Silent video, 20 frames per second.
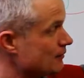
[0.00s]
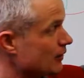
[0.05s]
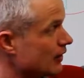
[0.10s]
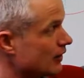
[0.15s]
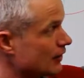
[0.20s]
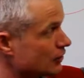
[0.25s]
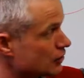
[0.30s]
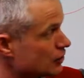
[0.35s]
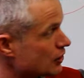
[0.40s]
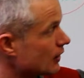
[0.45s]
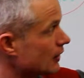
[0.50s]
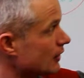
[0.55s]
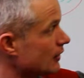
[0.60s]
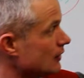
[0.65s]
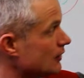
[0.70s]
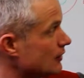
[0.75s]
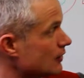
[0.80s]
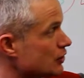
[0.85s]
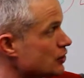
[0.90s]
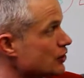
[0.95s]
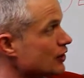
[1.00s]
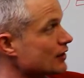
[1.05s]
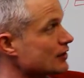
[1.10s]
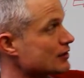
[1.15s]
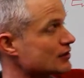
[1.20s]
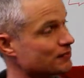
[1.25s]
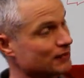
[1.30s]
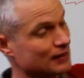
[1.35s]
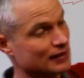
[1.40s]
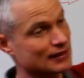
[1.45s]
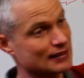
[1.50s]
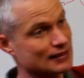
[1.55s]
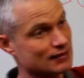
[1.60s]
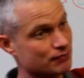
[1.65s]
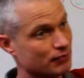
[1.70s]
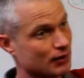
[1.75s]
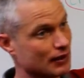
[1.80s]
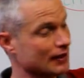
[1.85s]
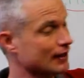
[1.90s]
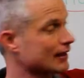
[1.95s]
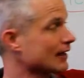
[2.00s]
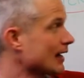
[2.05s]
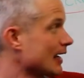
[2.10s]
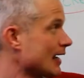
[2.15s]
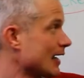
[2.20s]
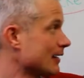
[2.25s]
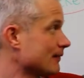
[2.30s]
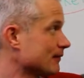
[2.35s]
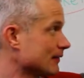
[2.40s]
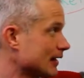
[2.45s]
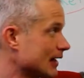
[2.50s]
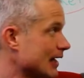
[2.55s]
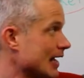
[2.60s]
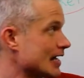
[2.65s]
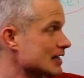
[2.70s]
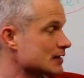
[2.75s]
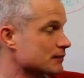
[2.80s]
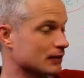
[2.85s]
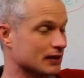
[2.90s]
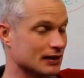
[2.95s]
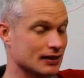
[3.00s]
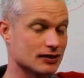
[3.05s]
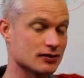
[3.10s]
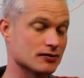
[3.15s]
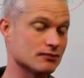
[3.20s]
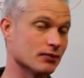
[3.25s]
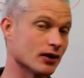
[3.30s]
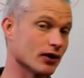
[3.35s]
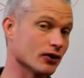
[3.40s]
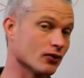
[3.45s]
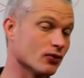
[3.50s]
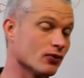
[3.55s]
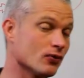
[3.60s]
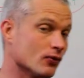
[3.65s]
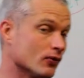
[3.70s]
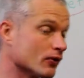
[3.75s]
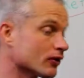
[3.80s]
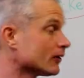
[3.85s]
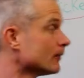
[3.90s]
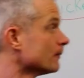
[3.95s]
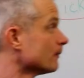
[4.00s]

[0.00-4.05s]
by the chicken's being eaten by the cat's being eaten by the hawk.